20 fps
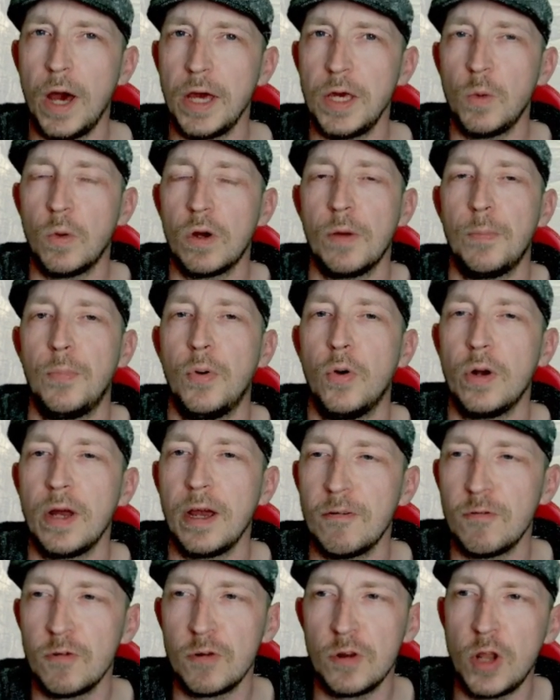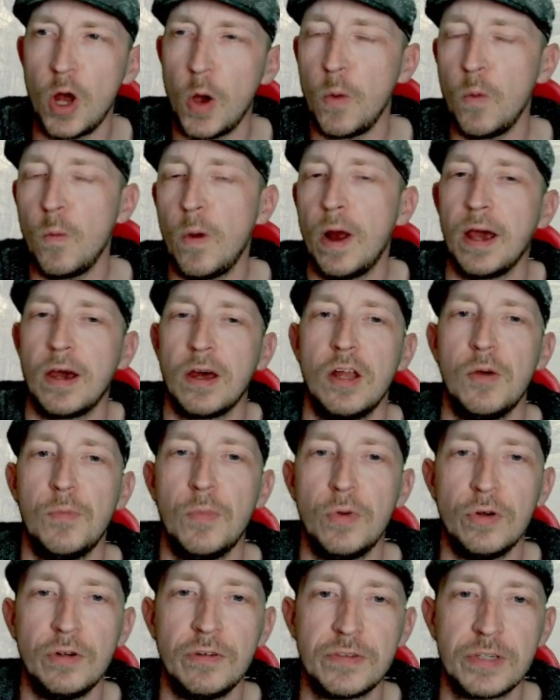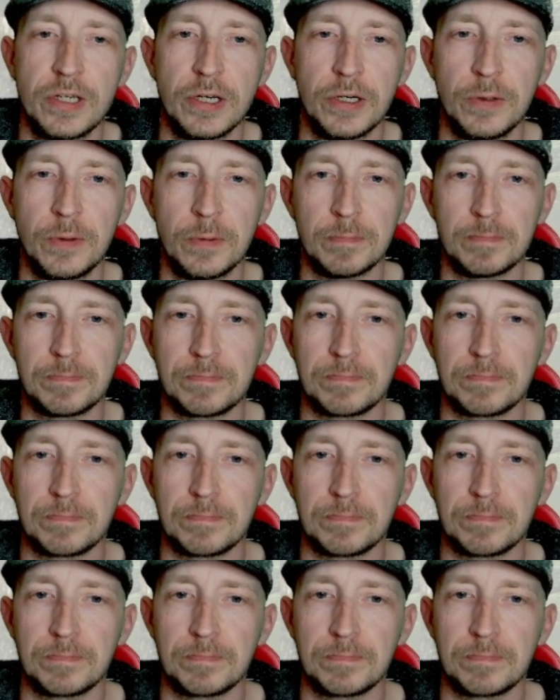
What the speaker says: you want to put it, knowing where they're going to move to.